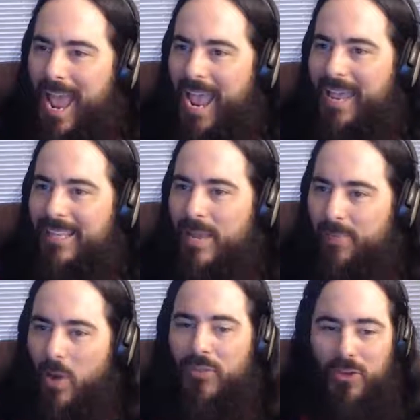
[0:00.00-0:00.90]
And they
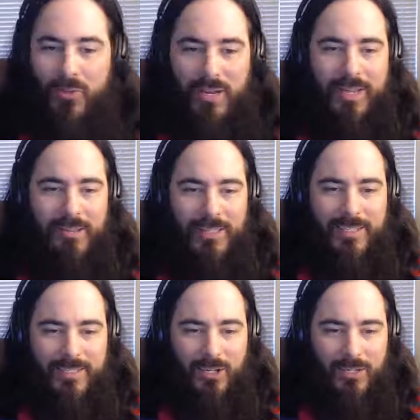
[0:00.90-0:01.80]
both agree that
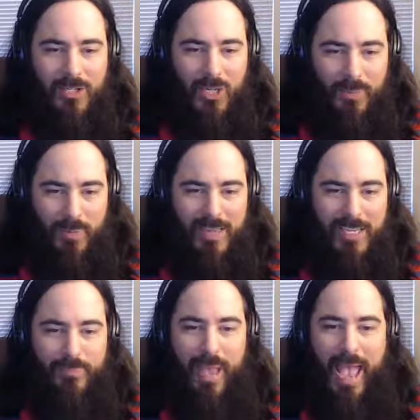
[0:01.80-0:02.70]
stupidity
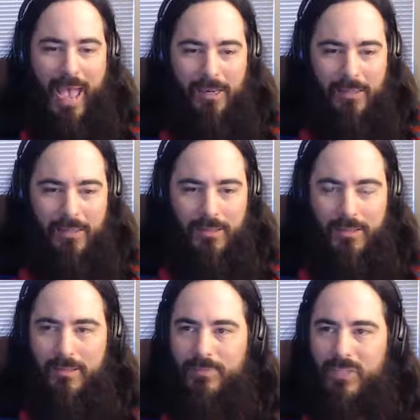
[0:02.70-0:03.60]
is bad,
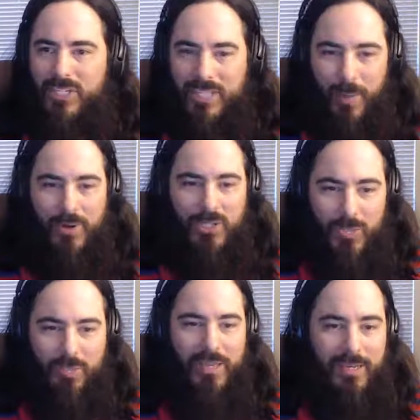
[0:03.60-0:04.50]
stubborn
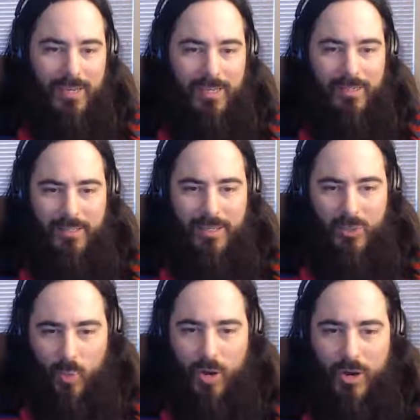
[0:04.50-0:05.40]
stupidity
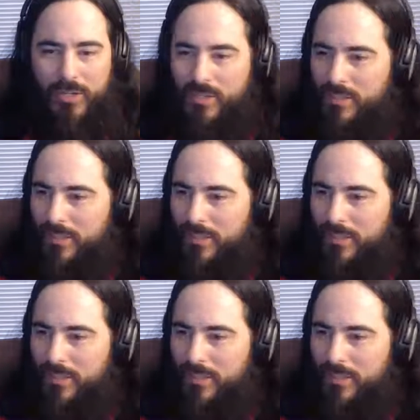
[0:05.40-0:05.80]
is worse,